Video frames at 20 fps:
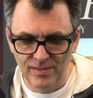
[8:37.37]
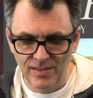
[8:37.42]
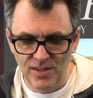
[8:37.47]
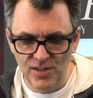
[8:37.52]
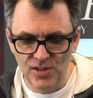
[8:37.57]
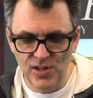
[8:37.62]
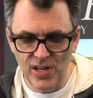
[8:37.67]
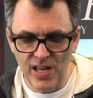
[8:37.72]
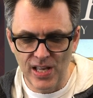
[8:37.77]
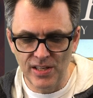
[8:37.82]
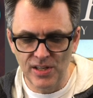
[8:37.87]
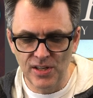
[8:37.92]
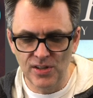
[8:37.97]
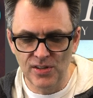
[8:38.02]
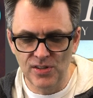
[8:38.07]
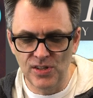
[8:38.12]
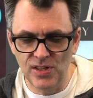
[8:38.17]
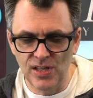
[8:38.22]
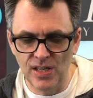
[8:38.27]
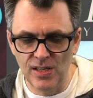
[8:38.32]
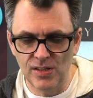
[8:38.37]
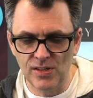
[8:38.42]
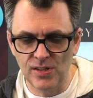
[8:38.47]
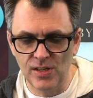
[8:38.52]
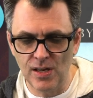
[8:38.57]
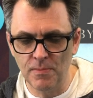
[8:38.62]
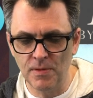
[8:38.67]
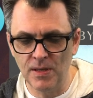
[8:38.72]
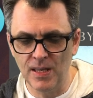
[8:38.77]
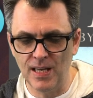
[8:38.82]
Stanley could see
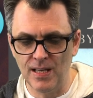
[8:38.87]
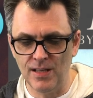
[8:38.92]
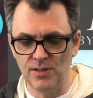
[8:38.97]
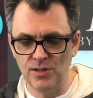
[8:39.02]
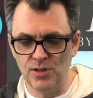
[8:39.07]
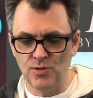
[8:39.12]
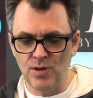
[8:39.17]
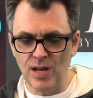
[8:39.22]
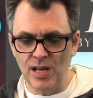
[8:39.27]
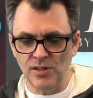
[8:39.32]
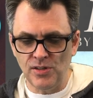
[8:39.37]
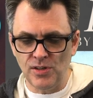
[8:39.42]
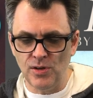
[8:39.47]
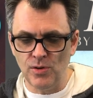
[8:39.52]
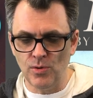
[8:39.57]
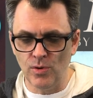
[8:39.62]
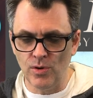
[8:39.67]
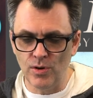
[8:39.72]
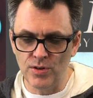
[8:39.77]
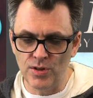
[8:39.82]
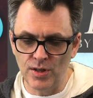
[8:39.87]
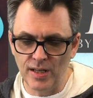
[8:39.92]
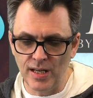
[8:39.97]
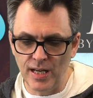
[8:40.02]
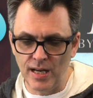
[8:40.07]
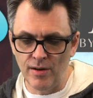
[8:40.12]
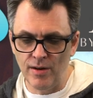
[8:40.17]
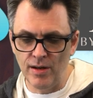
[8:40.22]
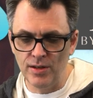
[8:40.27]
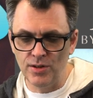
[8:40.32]
some kids dressed in orange and
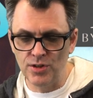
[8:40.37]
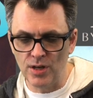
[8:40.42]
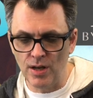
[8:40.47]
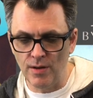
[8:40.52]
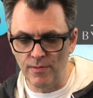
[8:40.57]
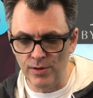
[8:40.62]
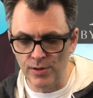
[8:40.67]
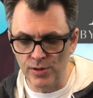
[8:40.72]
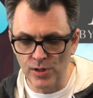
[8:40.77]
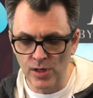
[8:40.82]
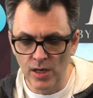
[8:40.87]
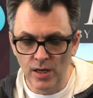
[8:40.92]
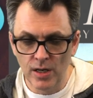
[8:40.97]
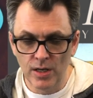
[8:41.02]
carrying shovels,